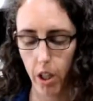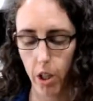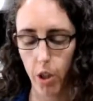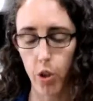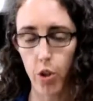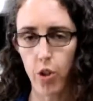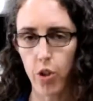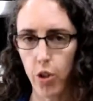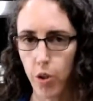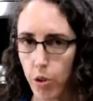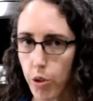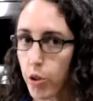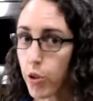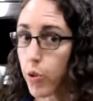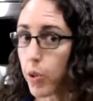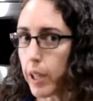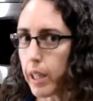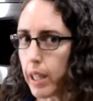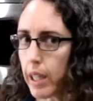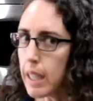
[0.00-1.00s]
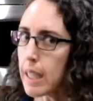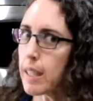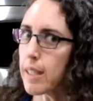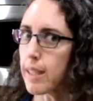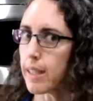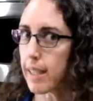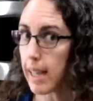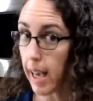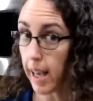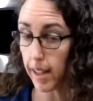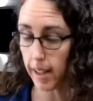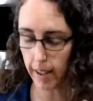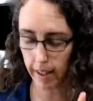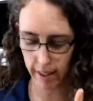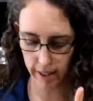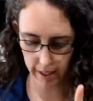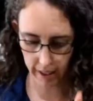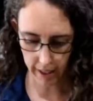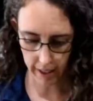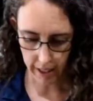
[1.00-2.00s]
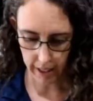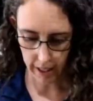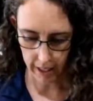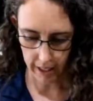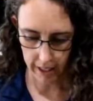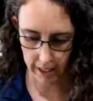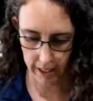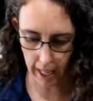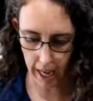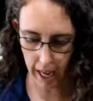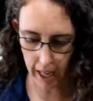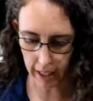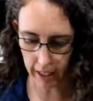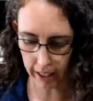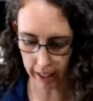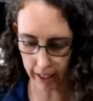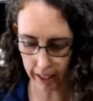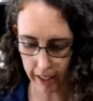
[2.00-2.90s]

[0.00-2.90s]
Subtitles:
nutrient-dense salad,